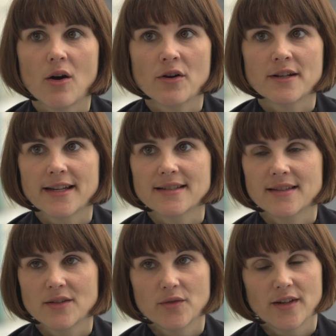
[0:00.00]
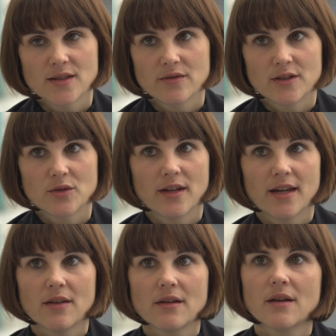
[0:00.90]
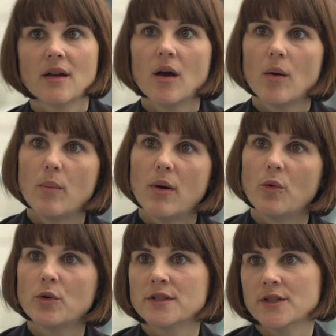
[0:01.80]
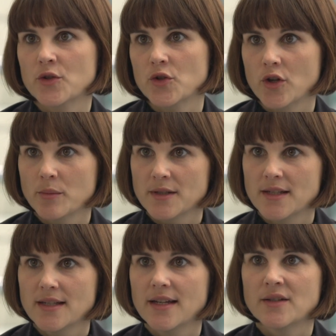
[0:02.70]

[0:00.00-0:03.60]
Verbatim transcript: are organizing this festival together, Poland and Germany,